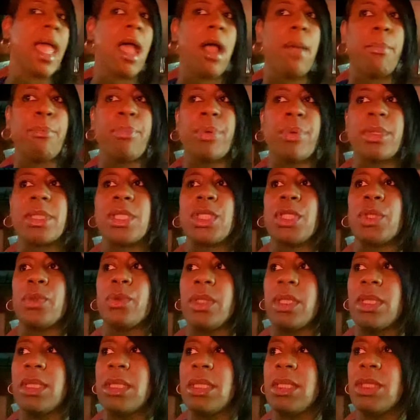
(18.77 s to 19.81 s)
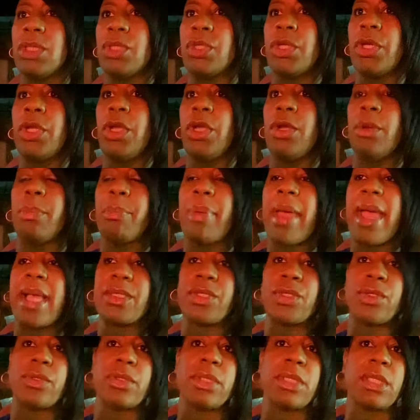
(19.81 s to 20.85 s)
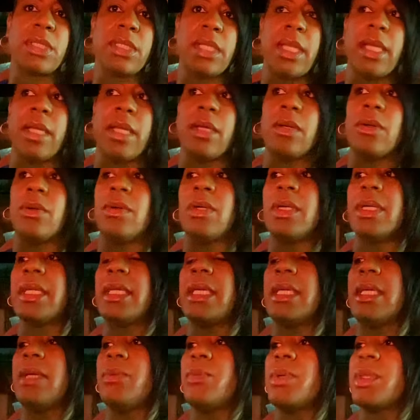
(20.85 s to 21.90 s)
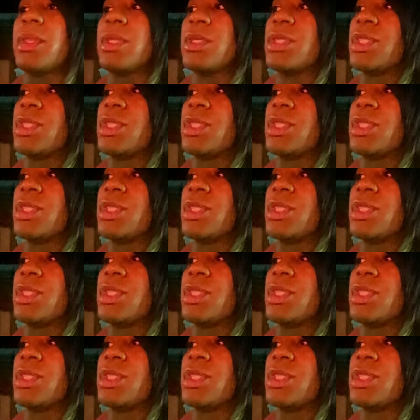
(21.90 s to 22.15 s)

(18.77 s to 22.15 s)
opportunity to hear pastor snell again with the